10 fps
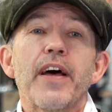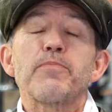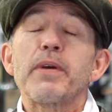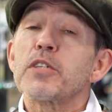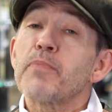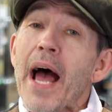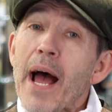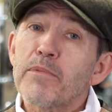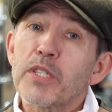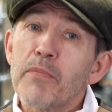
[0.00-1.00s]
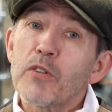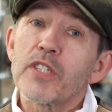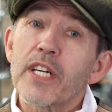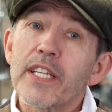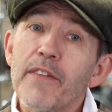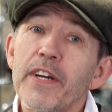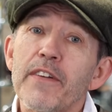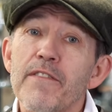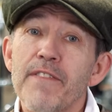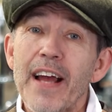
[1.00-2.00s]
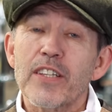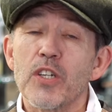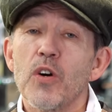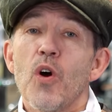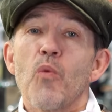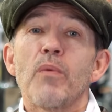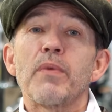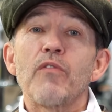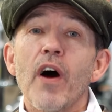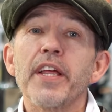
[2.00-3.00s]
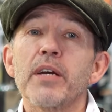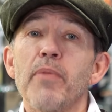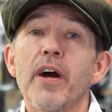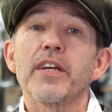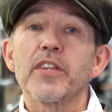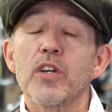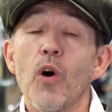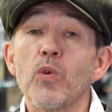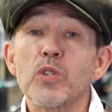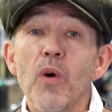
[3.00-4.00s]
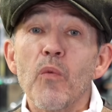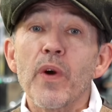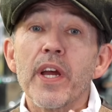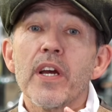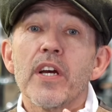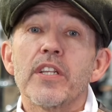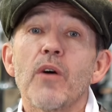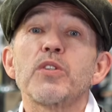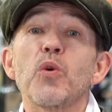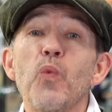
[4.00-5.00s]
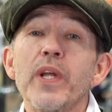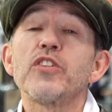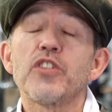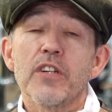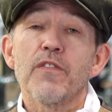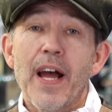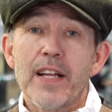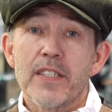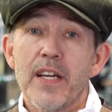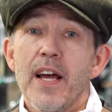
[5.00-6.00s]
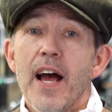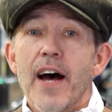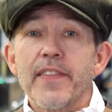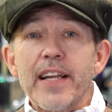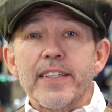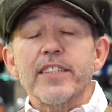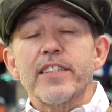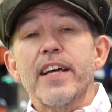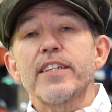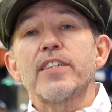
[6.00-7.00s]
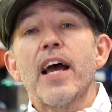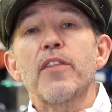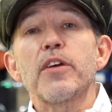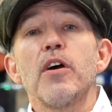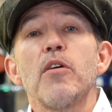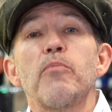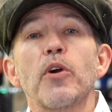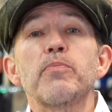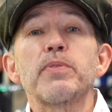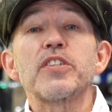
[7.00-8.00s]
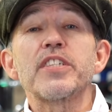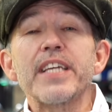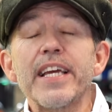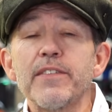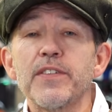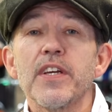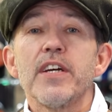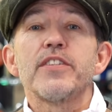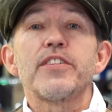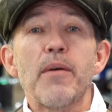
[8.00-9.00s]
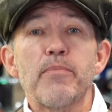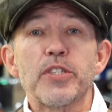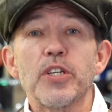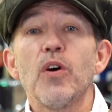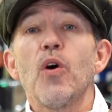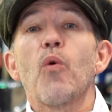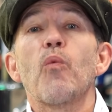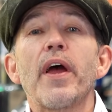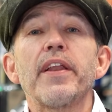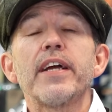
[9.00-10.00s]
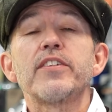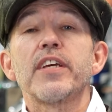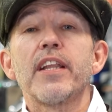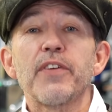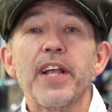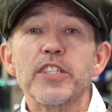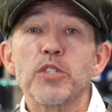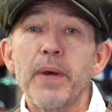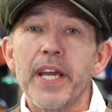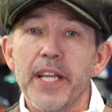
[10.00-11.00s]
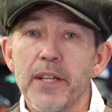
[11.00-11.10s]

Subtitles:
that's because perhaps the most significant factor when we're riding a bike in the cold is what we know as the wind chill factor. And that dictates how the body perceives temperature when it's delivered at speed.